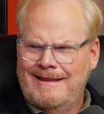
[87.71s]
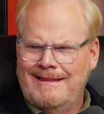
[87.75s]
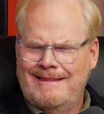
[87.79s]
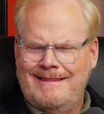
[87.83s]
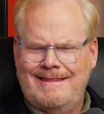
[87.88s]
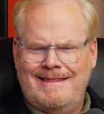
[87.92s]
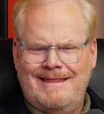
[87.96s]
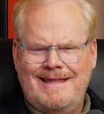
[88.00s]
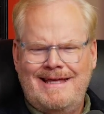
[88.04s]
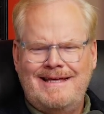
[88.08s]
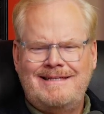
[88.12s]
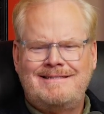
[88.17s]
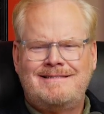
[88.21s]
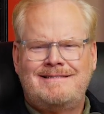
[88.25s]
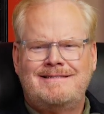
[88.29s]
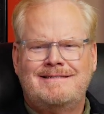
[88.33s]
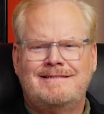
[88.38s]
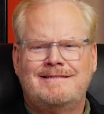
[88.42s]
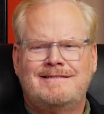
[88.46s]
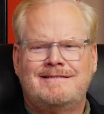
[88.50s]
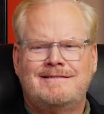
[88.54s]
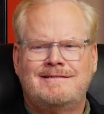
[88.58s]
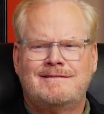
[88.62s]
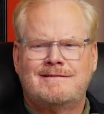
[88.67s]
this
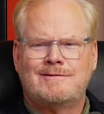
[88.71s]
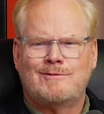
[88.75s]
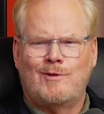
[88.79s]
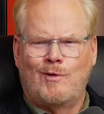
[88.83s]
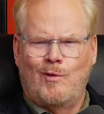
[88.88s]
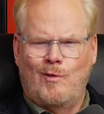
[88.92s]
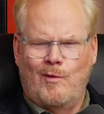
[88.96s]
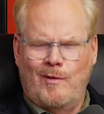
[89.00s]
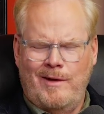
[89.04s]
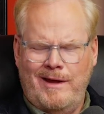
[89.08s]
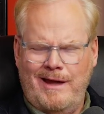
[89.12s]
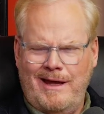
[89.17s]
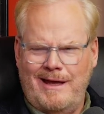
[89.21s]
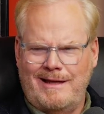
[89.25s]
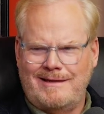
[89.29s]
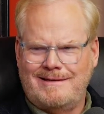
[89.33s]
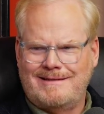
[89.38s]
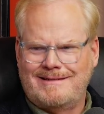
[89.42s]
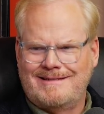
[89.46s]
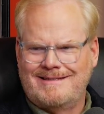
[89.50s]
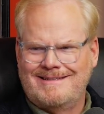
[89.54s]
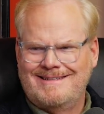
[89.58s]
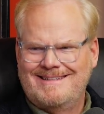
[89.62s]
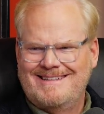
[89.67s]
is
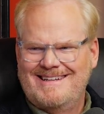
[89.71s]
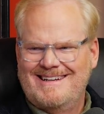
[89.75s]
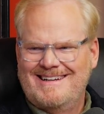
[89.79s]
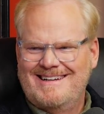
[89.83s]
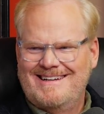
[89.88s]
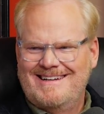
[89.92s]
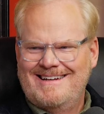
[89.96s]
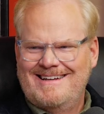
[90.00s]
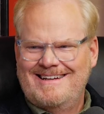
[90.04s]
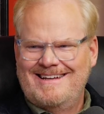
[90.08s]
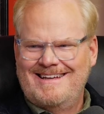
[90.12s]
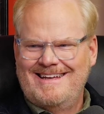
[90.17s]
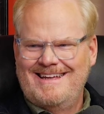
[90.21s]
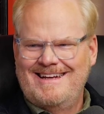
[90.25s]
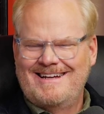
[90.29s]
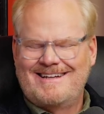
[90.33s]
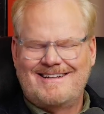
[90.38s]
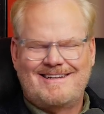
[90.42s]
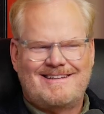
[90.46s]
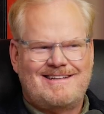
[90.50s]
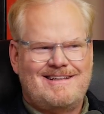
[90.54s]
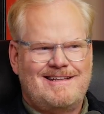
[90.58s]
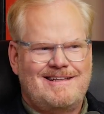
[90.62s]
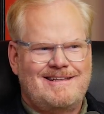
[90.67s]
sweet. You
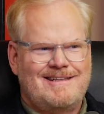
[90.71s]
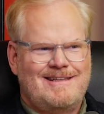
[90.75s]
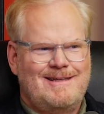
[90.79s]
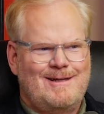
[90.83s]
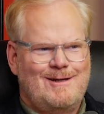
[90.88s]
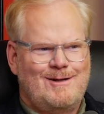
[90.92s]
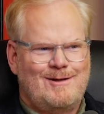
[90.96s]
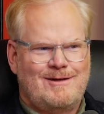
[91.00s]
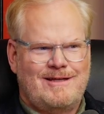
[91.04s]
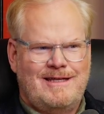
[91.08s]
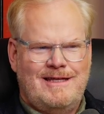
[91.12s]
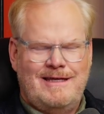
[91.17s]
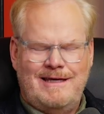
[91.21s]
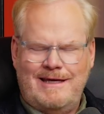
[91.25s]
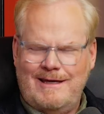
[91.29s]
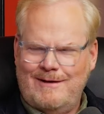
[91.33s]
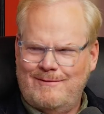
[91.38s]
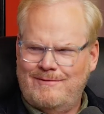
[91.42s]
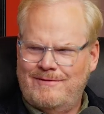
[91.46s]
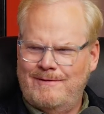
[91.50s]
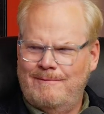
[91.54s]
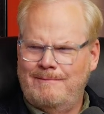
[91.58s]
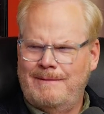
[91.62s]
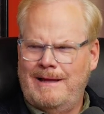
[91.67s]
know, a little
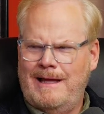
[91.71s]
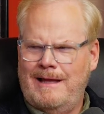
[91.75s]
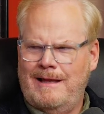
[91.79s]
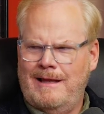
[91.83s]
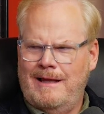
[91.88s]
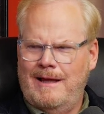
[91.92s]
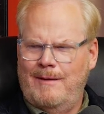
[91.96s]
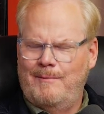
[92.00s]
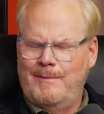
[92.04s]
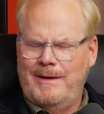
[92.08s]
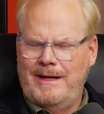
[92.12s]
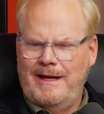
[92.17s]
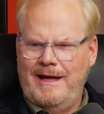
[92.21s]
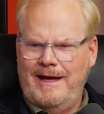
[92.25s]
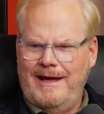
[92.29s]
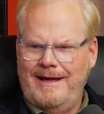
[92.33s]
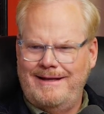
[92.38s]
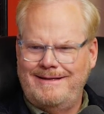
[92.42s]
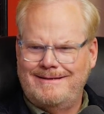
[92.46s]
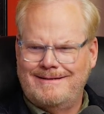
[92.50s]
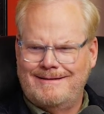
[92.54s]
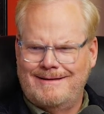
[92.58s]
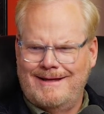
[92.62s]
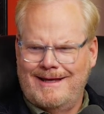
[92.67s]
kick from that
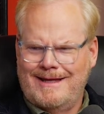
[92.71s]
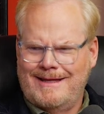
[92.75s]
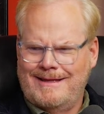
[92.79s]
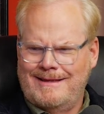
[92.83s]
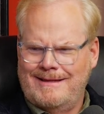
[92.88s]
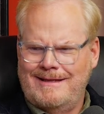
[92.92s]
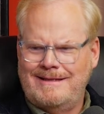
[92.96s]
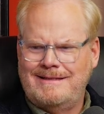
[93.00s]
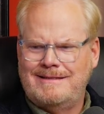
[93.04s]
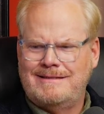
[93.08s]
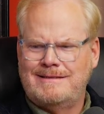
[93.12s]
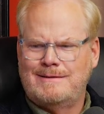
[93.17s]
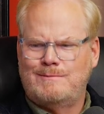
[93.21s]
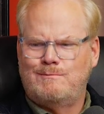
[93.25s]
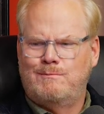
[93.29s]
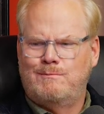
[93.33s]
lemonade. You're like, this is